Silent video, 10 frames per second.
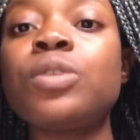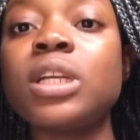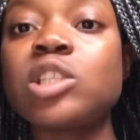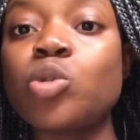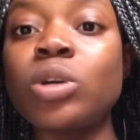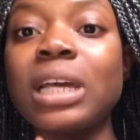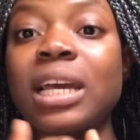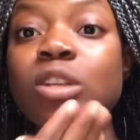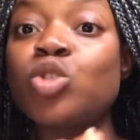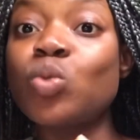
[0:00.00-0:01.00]
even date someone
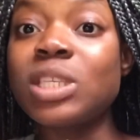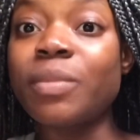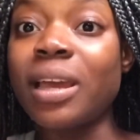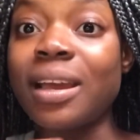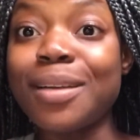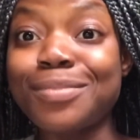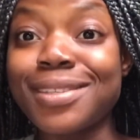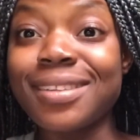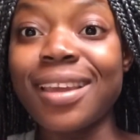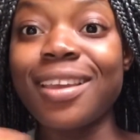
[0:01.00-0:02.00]
that can squeeze my
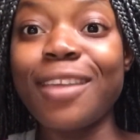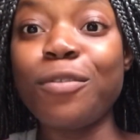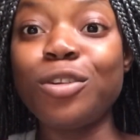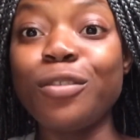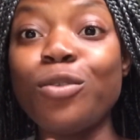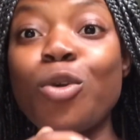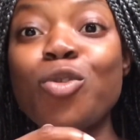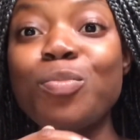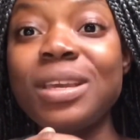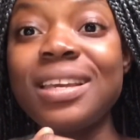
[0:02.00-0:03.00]
arms. Like, if you
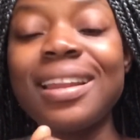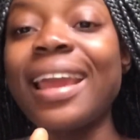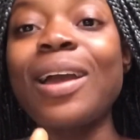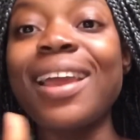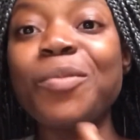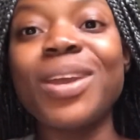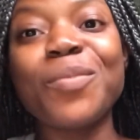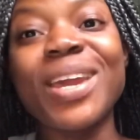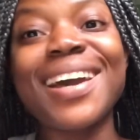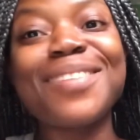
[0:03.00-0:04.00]
hold me, like
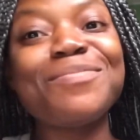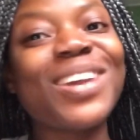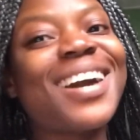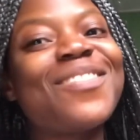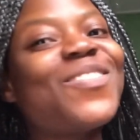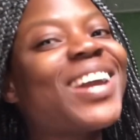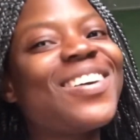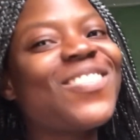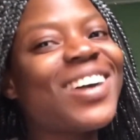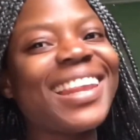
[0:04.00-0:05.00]
we can't
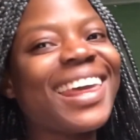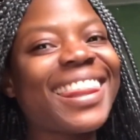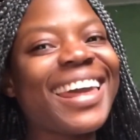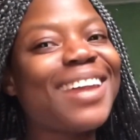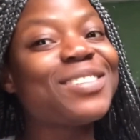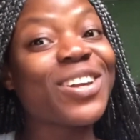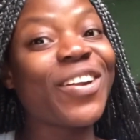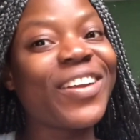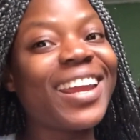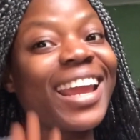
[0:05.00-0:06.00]
work like that. I'm
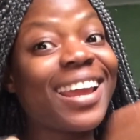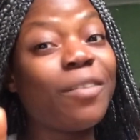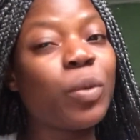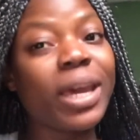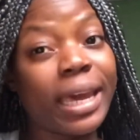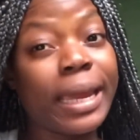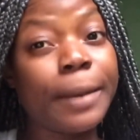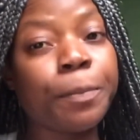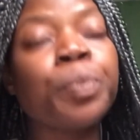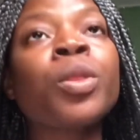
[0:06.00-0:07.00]
sorry, we
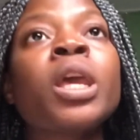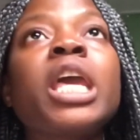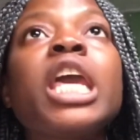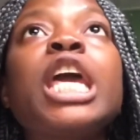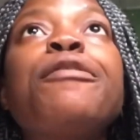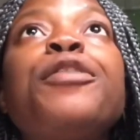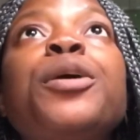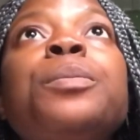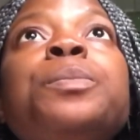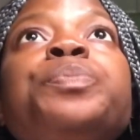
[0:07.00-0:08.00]
can't. If
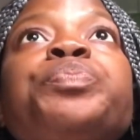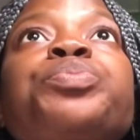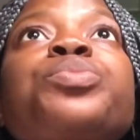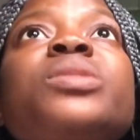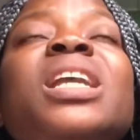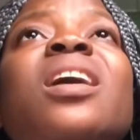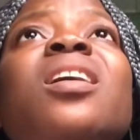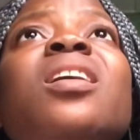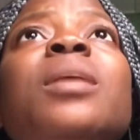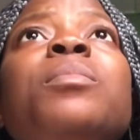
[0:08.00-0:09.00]

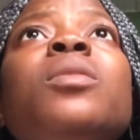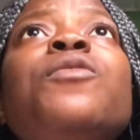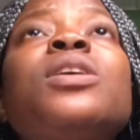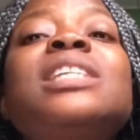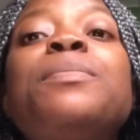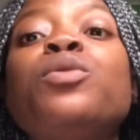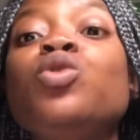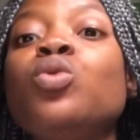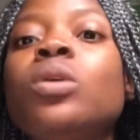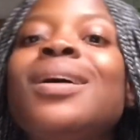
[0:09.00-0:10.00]
for example,
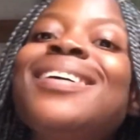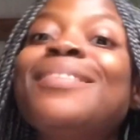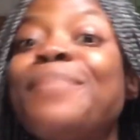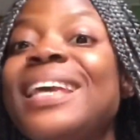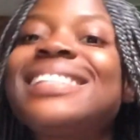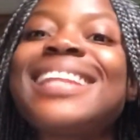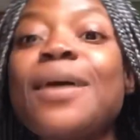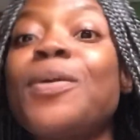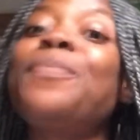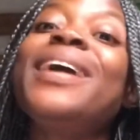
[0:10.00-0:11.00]
you
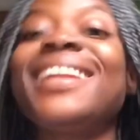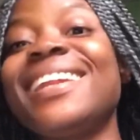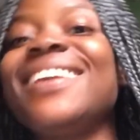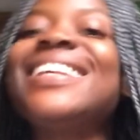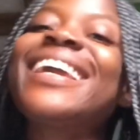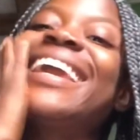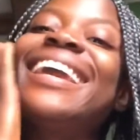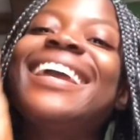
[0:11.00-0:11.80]
slap a plane and then he's like,